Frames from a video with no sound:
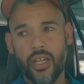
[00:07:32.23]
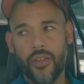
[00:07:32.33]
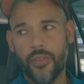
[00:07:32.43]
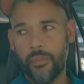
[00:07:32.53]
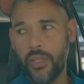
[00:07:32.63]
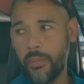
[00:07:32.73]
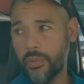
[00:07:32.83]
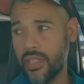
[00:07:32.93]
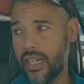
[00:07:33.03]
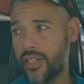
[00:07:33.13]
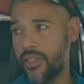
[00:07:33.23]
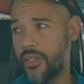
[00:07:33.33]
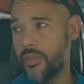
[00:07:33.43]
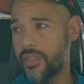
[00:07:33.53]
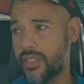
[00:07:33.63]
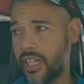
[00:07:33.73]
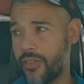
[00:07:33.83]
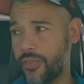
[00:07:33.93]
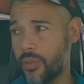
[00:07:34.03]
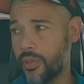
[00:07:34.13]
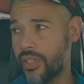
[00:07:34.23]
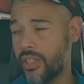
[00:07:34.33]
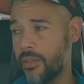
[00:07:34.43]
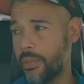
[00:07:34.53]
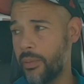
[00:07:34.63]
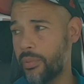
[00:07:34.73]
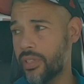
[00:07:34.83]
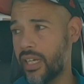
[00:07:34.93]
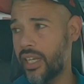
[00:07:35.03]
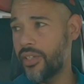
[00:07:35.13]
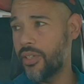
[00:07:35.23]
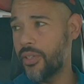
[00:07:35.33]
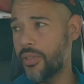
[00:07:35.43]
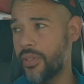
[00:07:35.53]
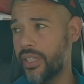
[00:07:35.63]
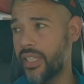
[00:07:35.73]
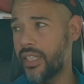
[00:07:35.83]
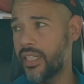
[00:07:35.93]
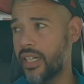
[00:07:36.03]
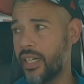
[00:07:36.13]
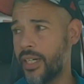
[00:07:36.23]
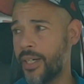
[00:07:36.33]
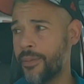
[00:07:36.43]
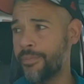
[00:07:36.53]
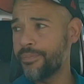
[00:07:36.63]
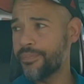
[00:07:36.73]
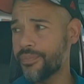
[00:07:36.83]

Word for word: from people that I know in South Florida, people that I know in um,